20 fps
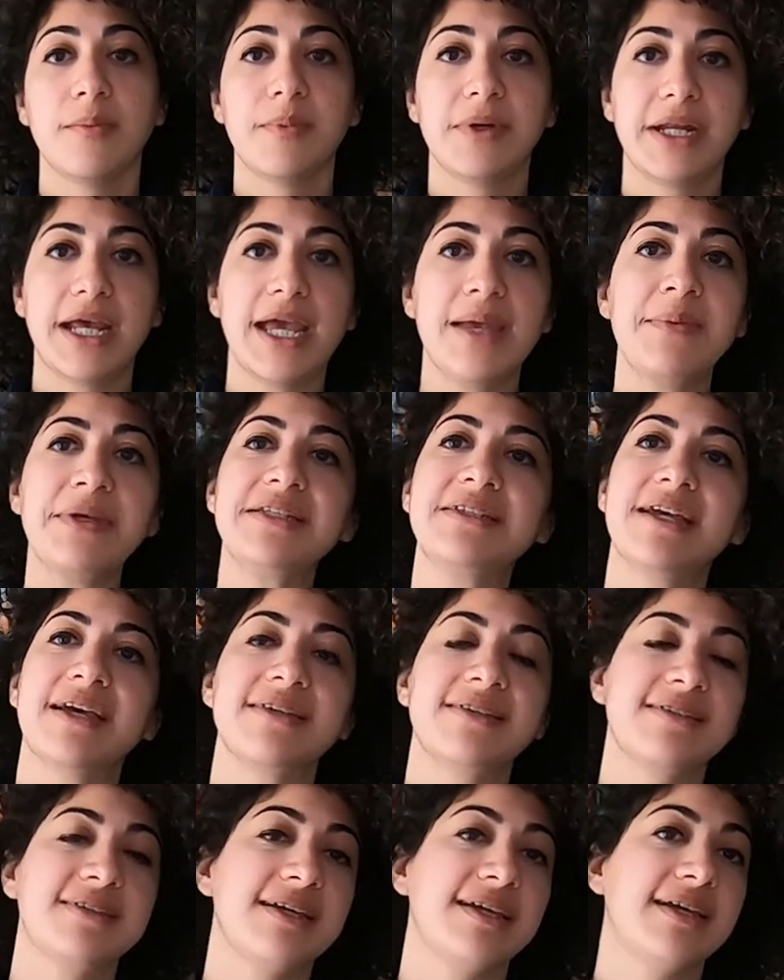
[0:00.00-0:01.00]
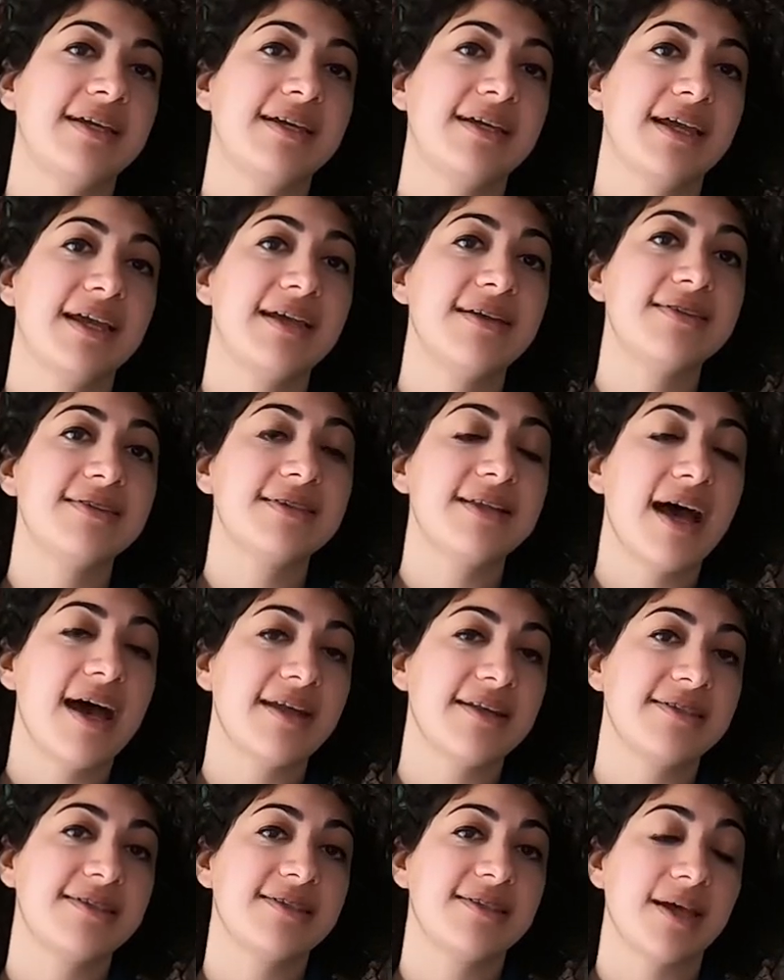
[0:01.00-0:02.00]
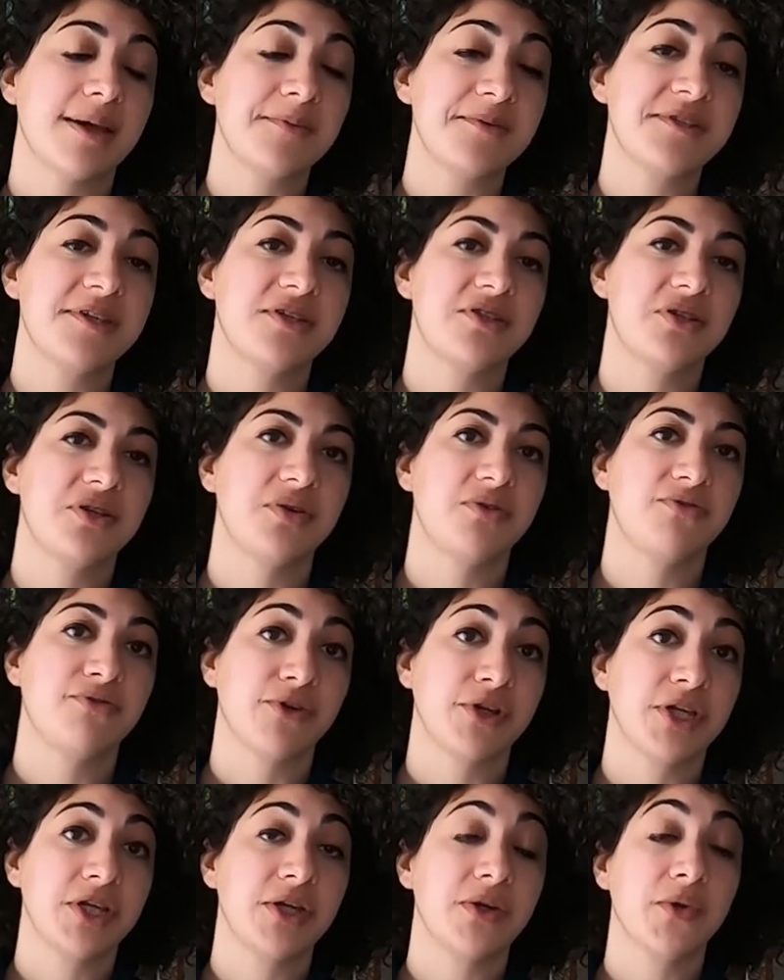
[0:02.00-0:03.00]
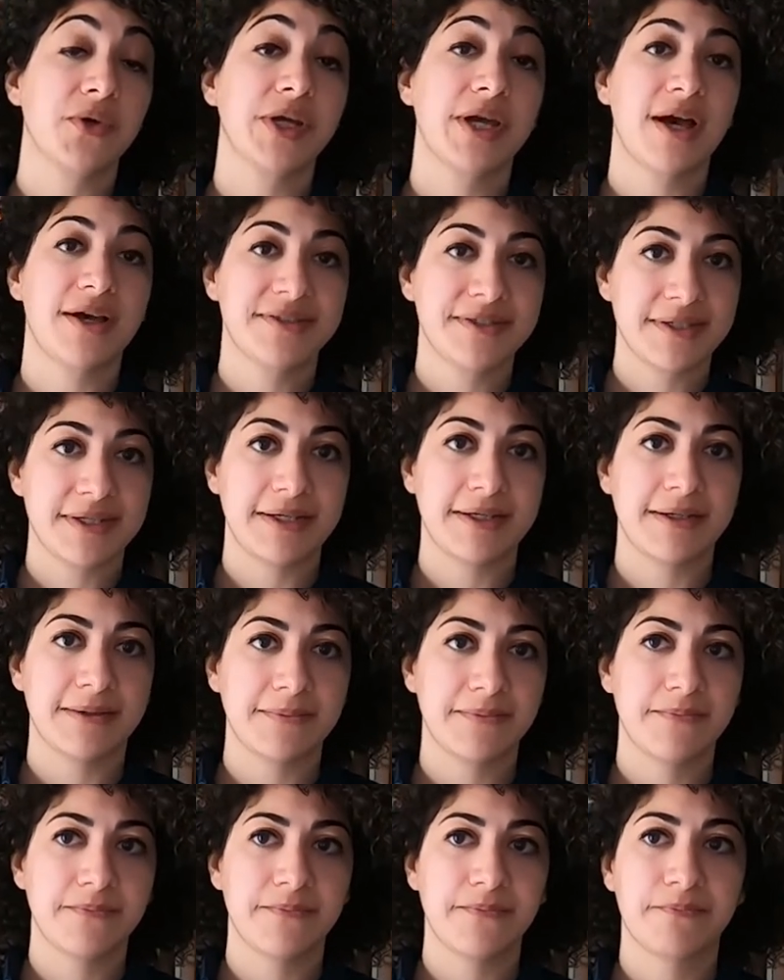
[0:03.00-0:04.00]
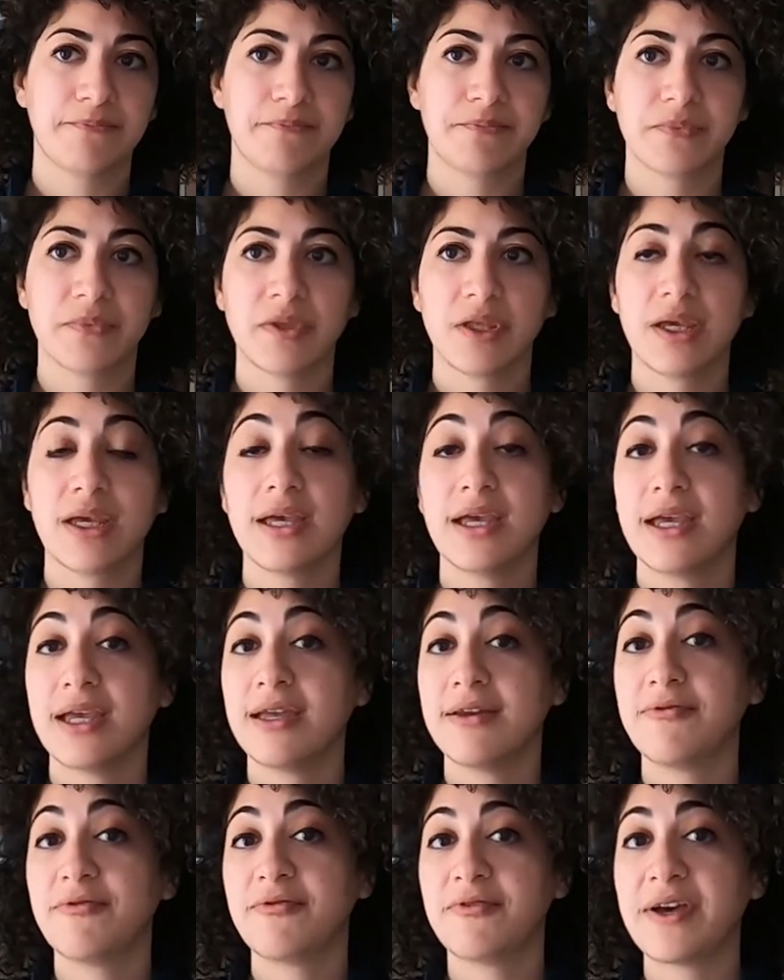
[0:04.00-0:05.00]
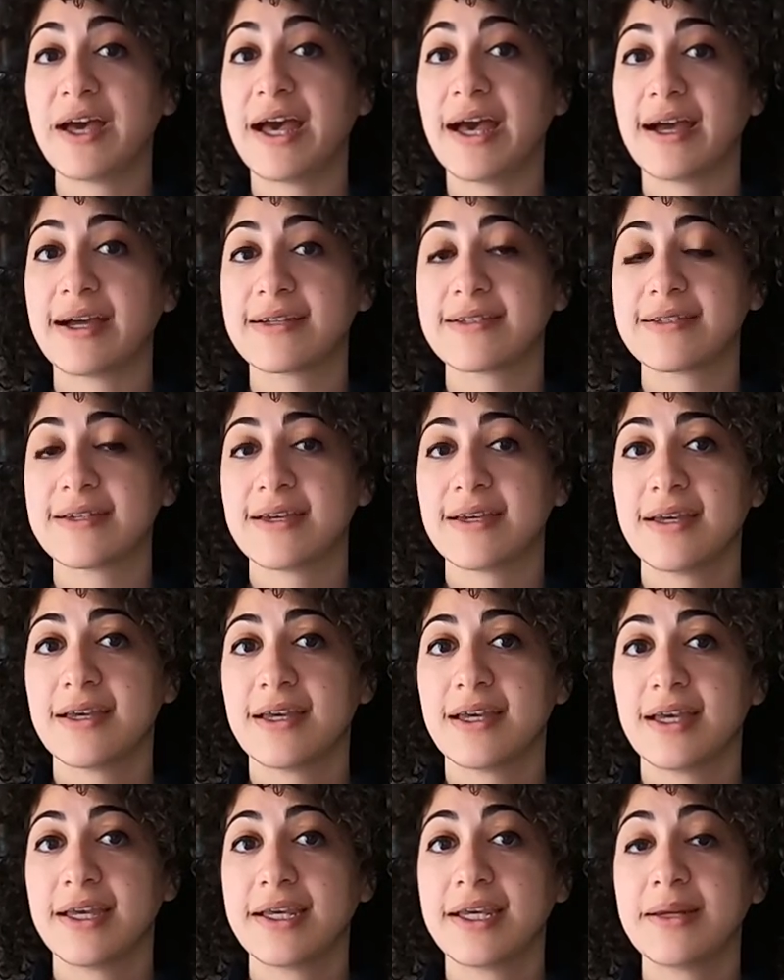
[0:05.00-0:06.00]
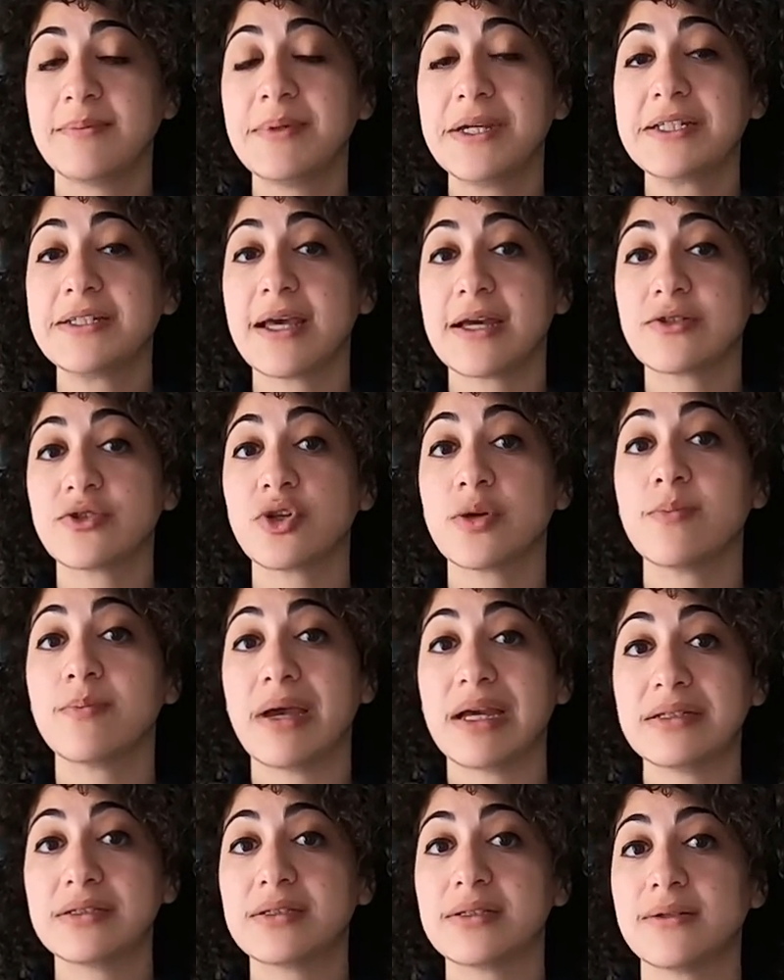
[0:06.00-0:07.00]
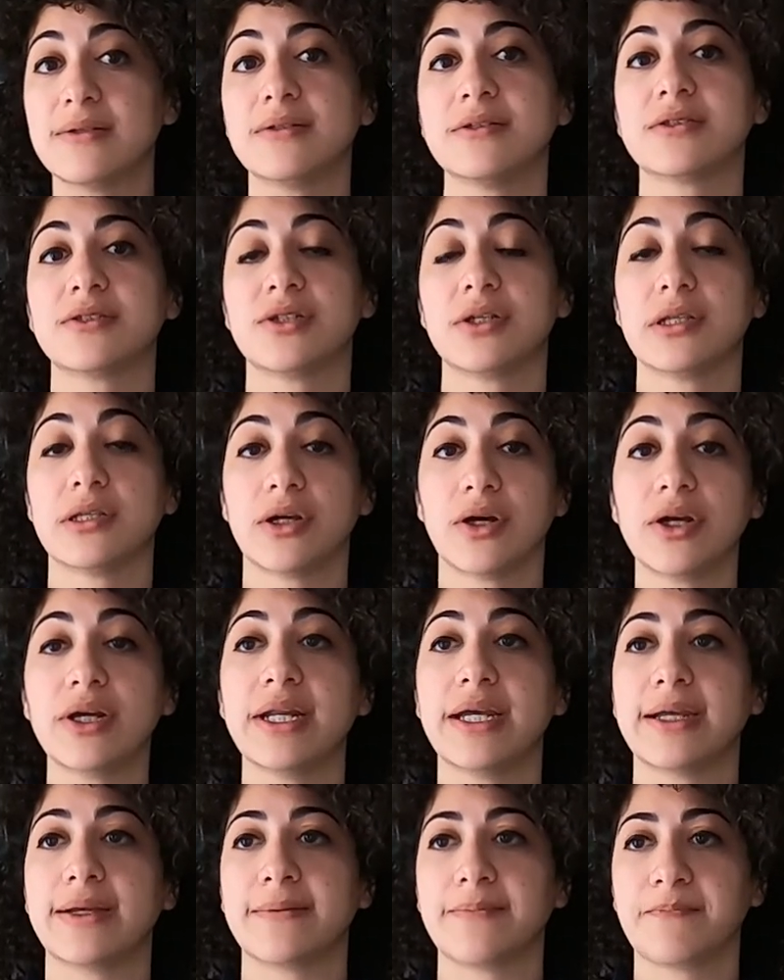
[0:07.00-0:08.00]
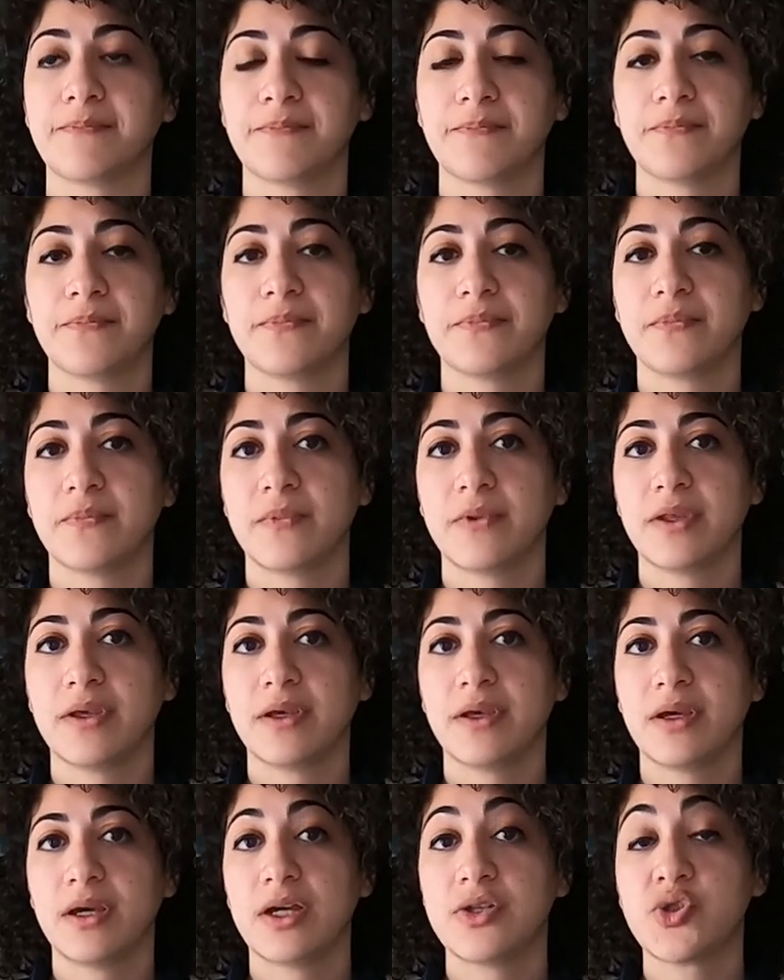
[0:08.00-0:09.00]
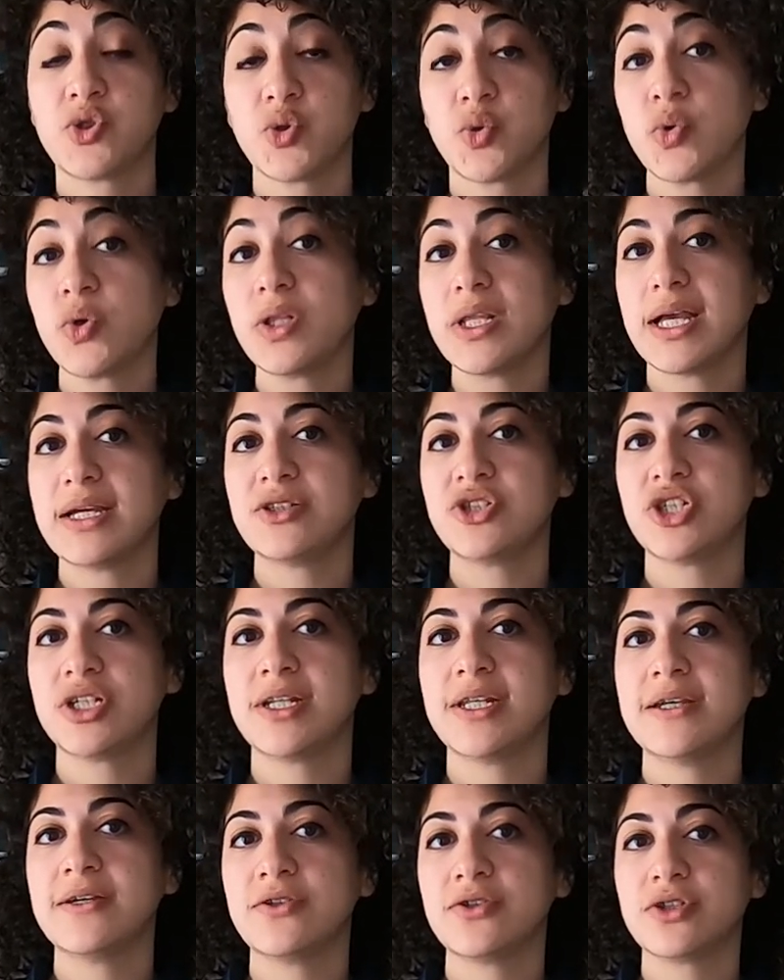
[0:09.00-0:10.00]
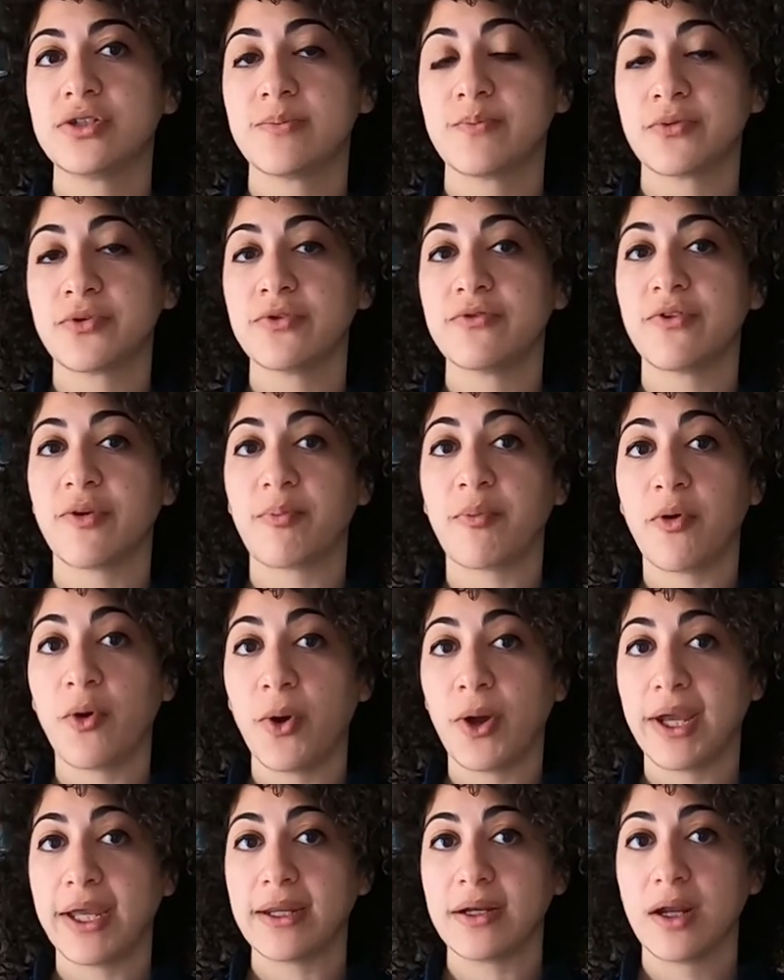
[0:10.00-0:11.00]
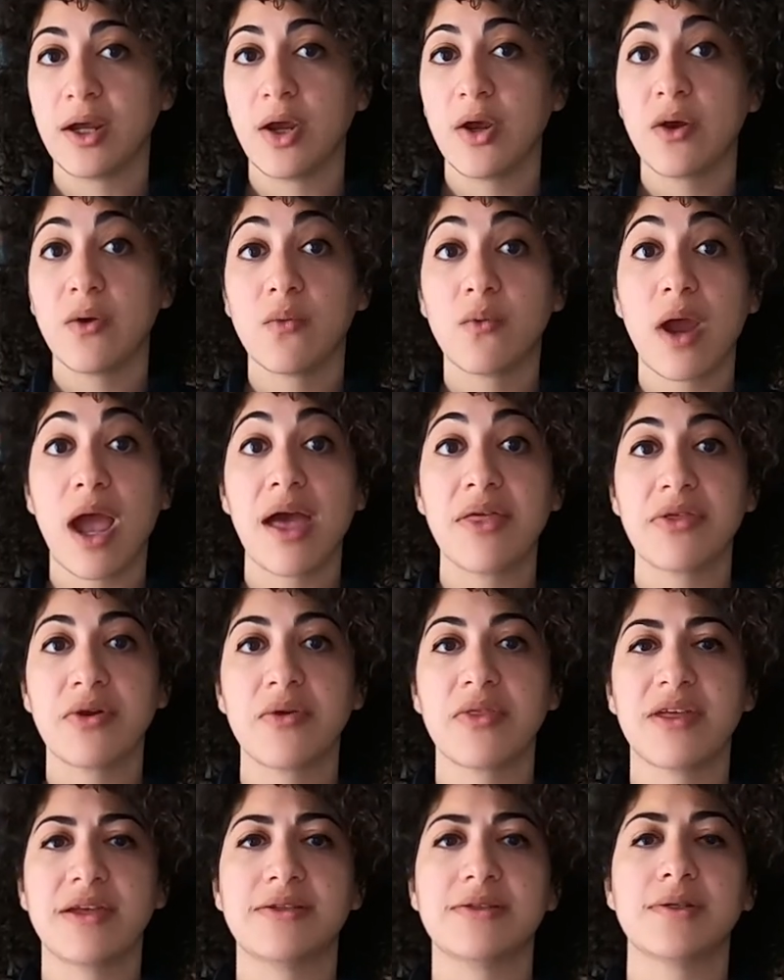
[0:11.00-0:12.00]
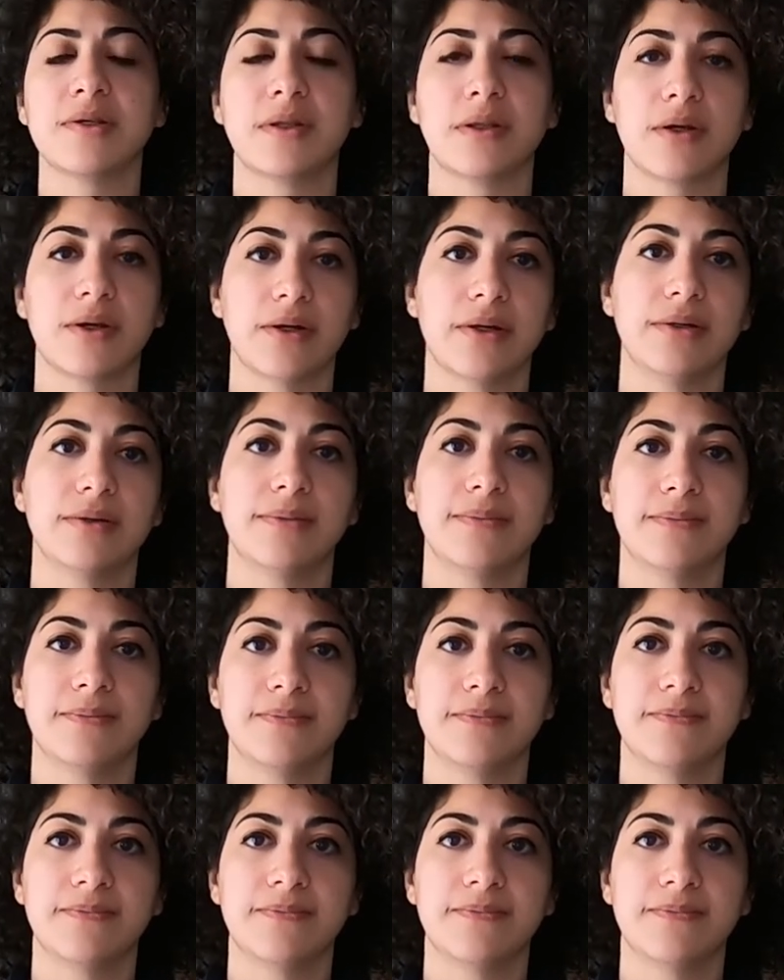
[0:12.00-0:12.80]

But A B testing is not a substitute for curiosity. In fact, it can be detrimental to learning. A tool engineered to prove a point rather than to learn.